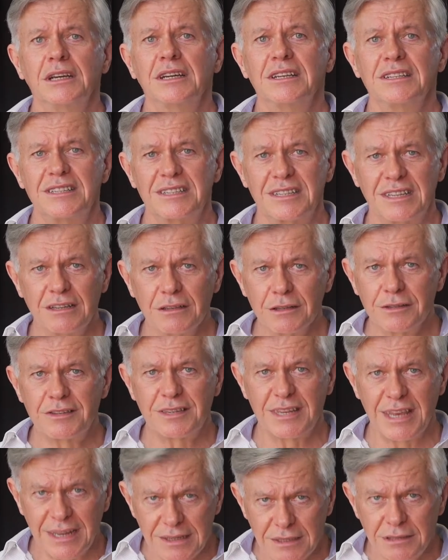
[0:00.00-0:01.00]
skill
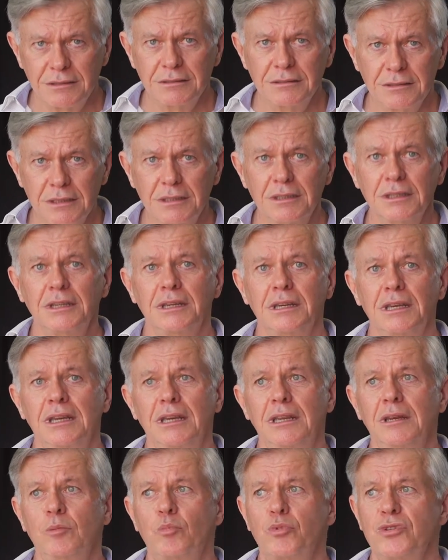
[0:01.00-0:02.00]
set
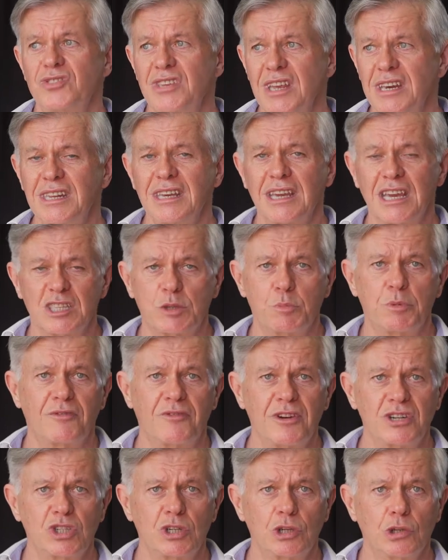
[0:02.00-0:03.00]
in presenting as a
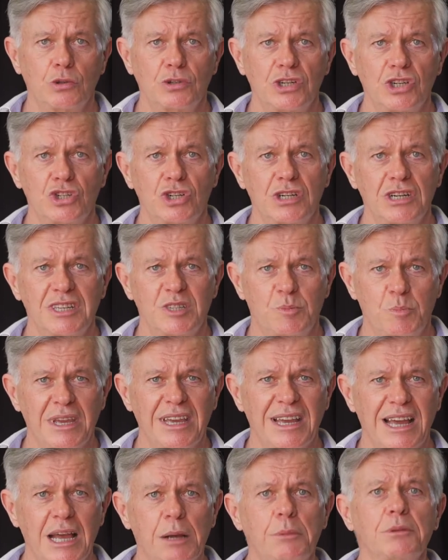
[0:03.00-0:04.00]
professional audition, is
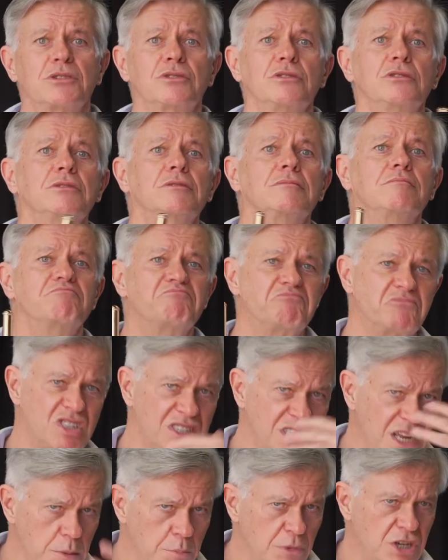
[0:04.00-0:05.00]
being able to
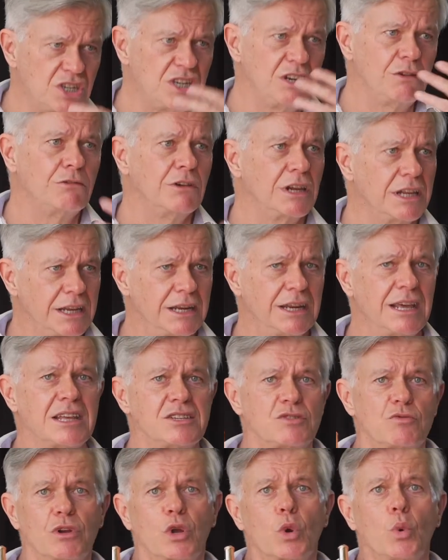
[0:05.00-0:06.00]
send material in
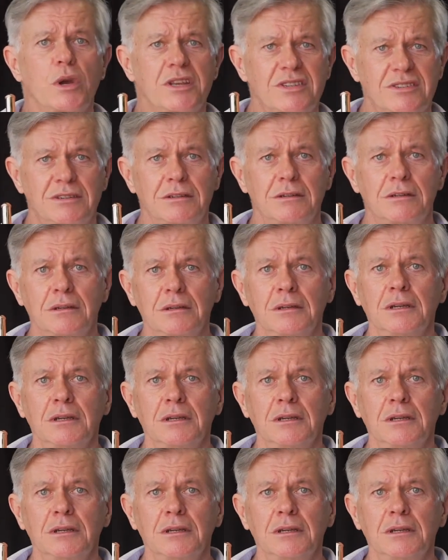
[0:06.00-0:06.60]
as requested